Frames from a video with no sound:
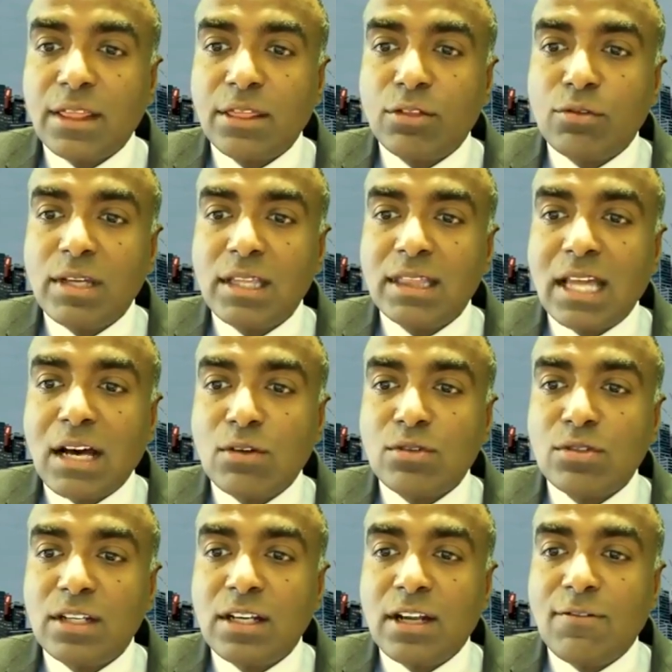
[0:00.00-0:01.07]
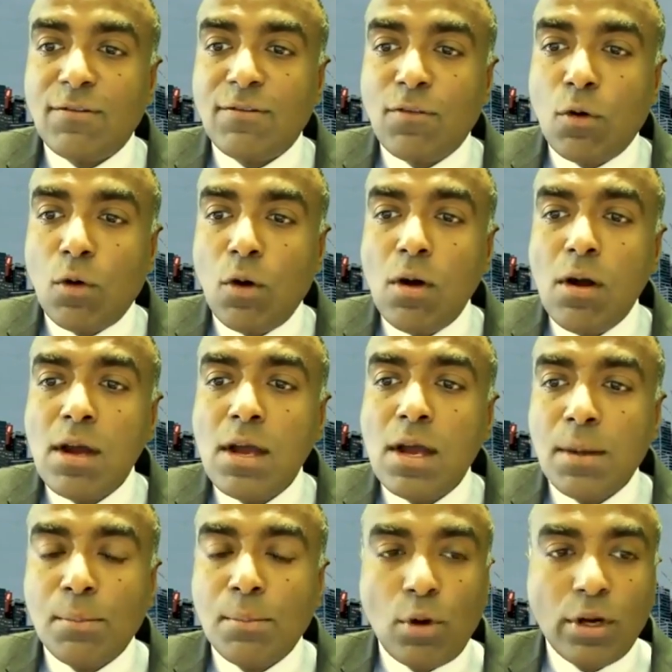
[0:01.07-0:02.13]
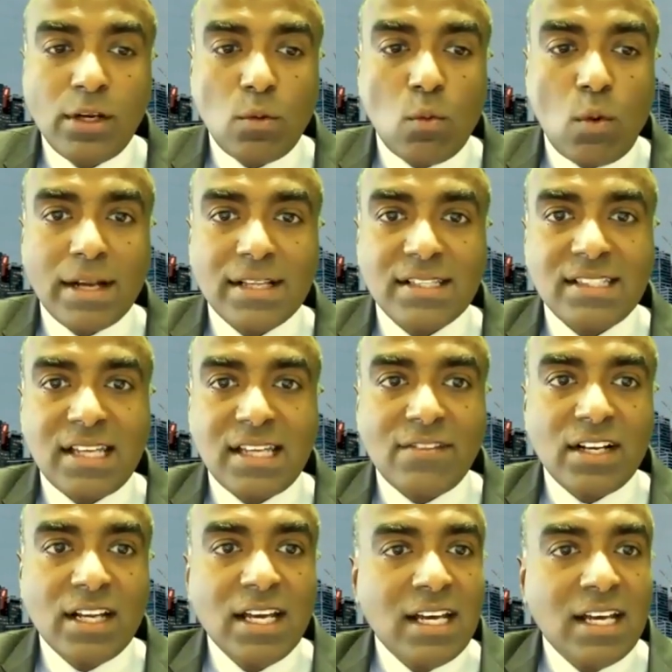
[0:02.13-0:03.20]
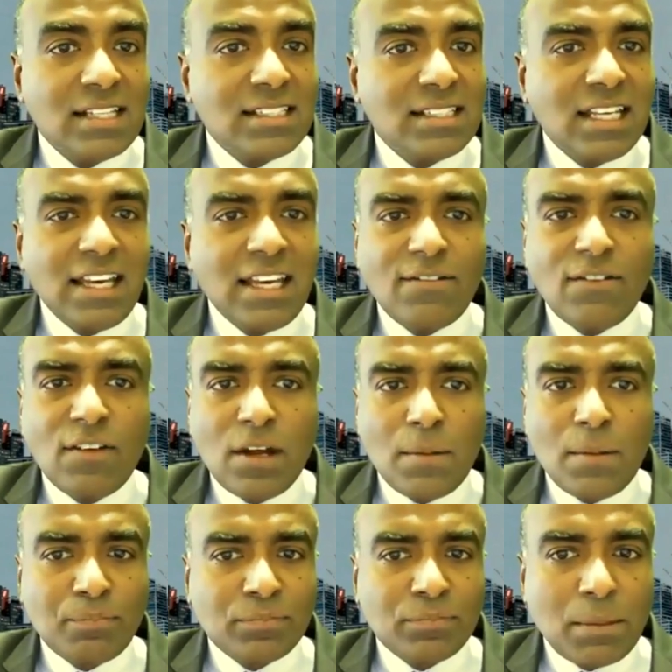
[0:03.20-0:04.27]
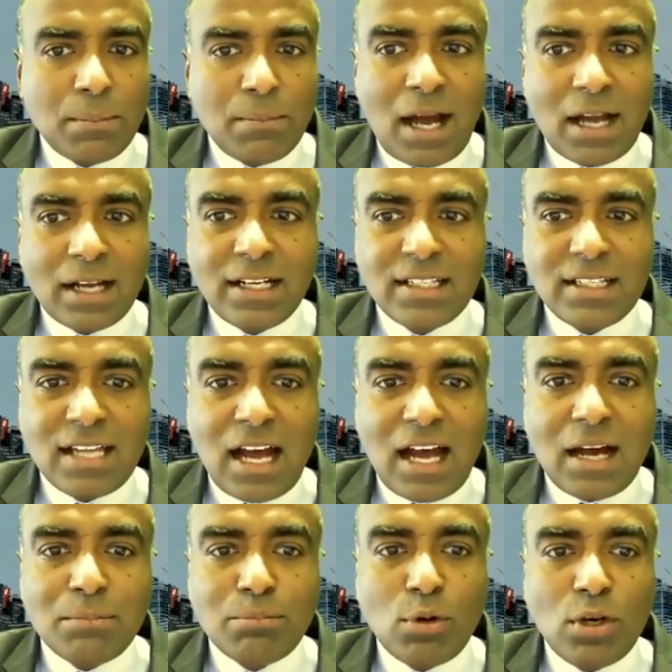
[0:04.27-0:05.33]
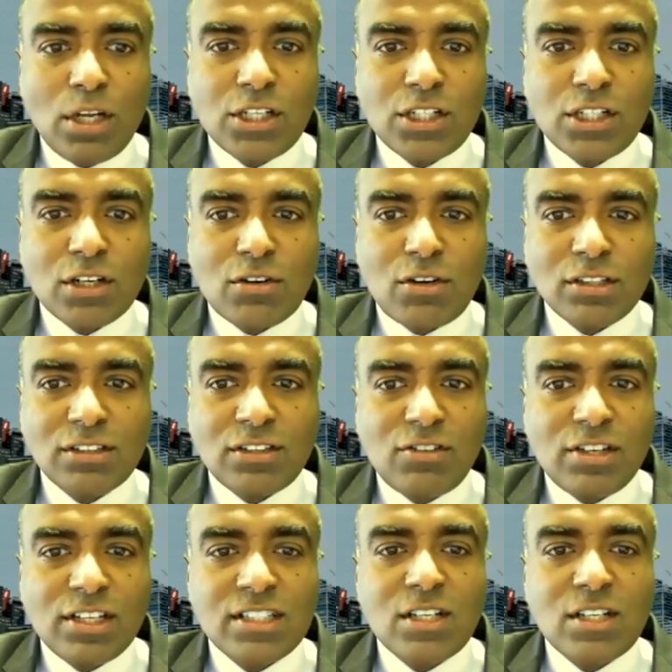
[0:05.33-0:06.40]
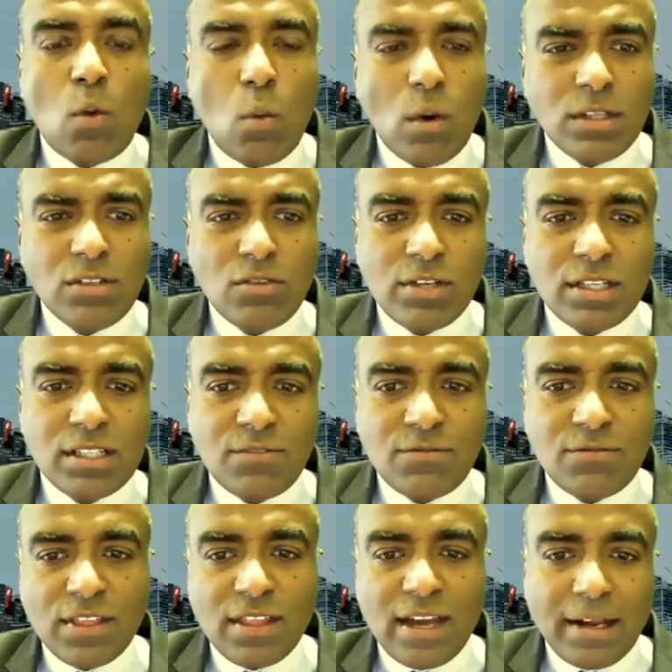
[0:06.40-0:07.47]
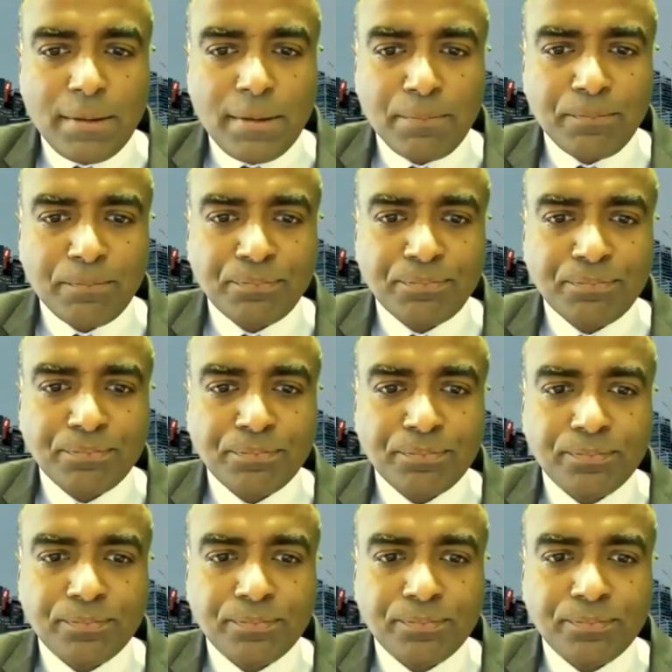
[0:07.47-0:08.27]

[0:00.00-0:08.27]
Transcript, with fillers: 3,004.17. Steve, markets are bullish across the region. What's the reason for that? You